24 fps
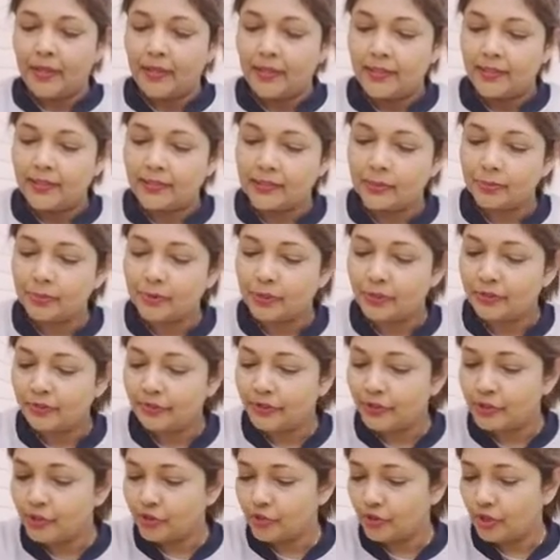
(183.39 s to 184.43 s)
Let's put a
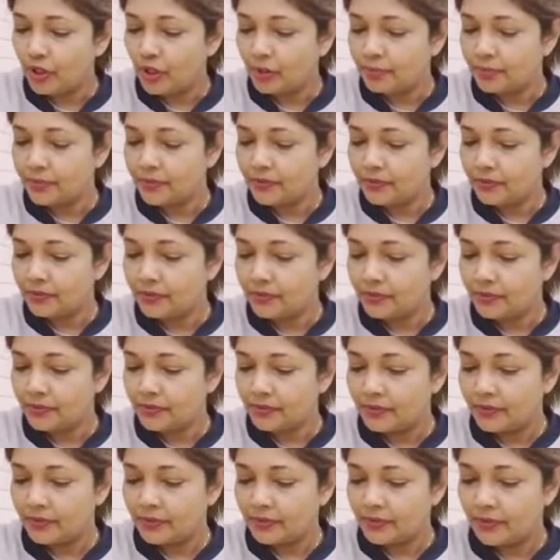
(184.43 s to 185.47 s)
few drops.
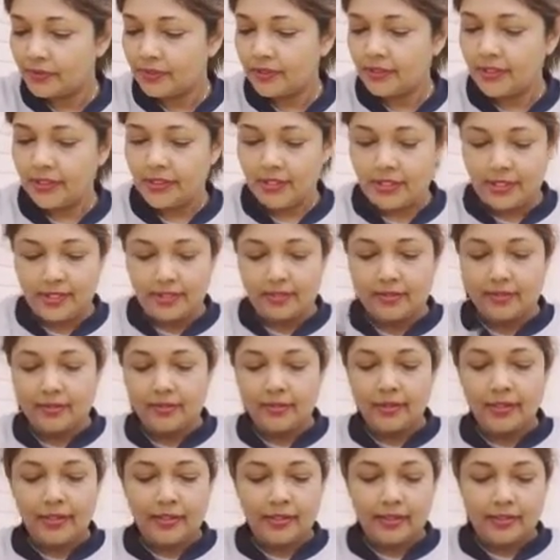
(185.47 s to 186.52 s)
And
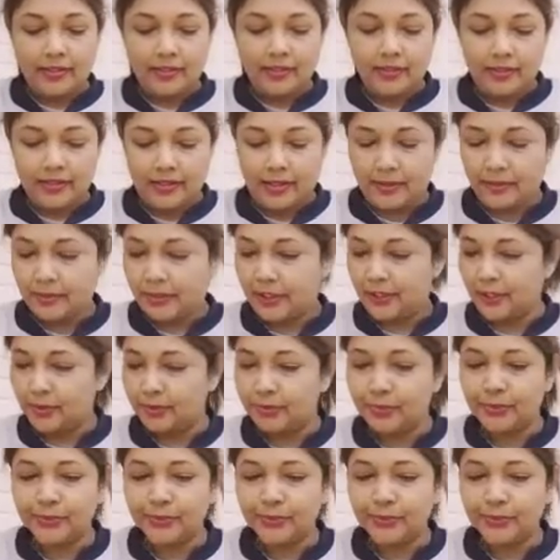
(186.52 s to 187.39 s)
then I'm going